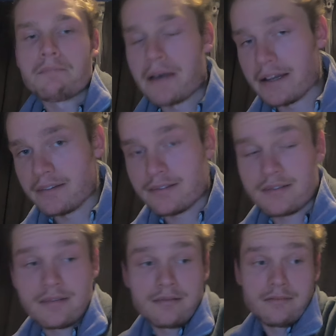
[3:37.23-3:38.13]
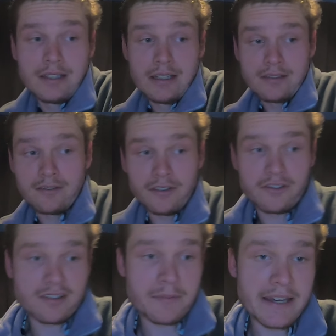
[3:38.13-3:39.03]
But it's not
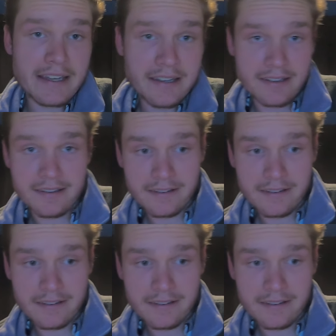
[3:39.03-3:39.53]
just me.